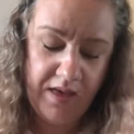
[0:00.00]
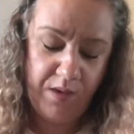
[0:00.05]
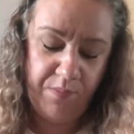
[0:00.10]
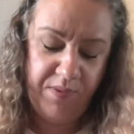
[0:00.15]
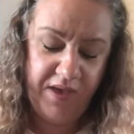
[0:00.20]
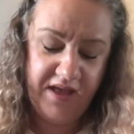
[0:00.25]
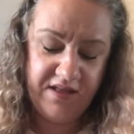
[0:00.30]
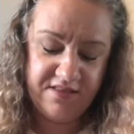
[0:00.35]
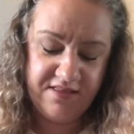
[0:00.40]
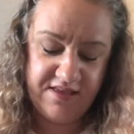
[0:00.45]

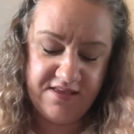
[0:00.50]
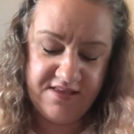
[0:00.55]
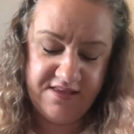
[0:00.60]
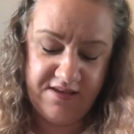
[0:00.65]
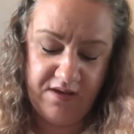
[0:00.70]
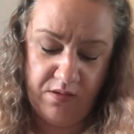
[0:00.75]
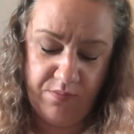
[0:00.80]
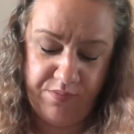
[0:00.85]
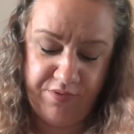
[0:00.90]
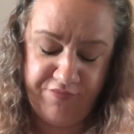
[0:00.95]
Picked this
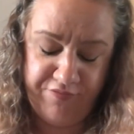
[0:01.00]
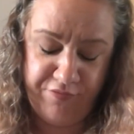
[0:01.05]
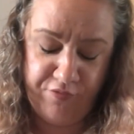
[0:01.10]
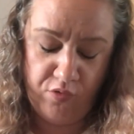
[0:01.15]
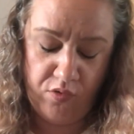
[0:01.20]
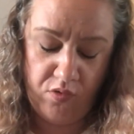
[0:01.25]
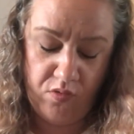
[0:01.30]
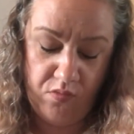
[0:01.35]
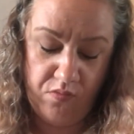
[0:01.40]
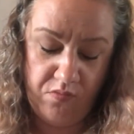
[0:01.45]
up
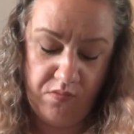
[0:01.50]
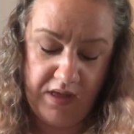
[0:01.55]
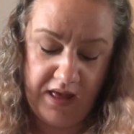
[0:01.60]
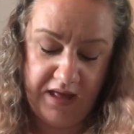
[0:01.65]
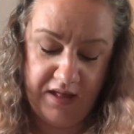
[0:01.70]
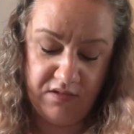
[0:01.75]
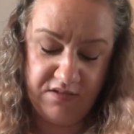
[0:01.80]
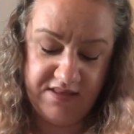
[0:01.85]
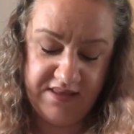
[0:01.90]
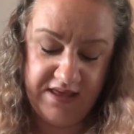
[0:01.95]
from
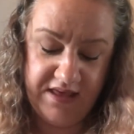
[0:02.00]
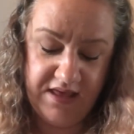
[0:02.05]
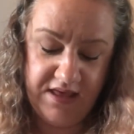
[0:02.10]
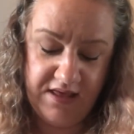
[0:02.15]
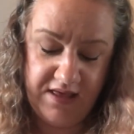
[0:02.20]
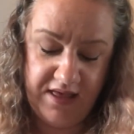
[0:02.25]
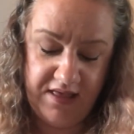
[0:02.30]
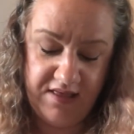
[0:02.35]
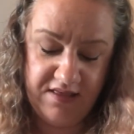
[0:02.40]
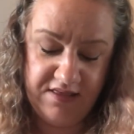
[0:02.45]

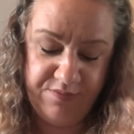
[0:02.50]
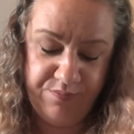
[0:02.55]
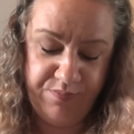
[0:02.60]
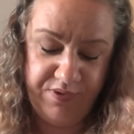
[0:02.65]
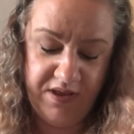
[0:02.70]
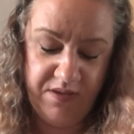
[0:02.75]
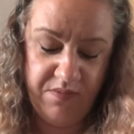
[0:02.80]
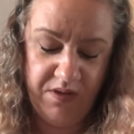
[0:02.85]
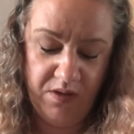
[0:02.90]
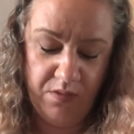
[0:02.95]
Aldi. It's
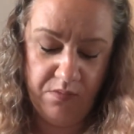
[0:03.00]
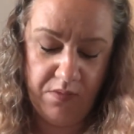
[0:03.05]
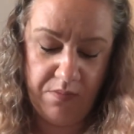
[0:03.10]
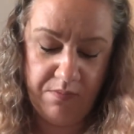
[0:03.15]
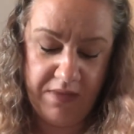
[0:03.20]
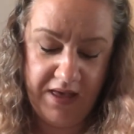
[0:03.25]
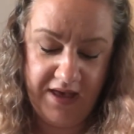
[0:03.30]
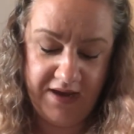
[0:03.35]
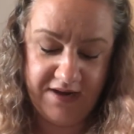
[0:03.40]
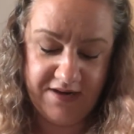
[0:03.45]
premium
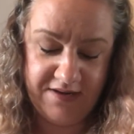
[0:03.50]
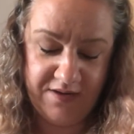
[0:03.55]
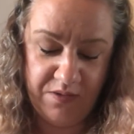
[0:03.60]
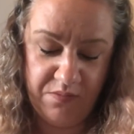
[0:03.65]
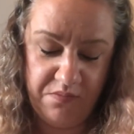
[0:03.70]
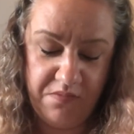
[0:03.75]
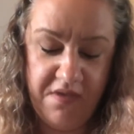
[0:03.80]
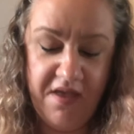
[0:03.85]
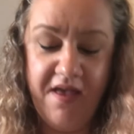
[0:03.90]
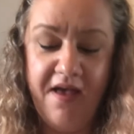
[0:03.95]
magnum.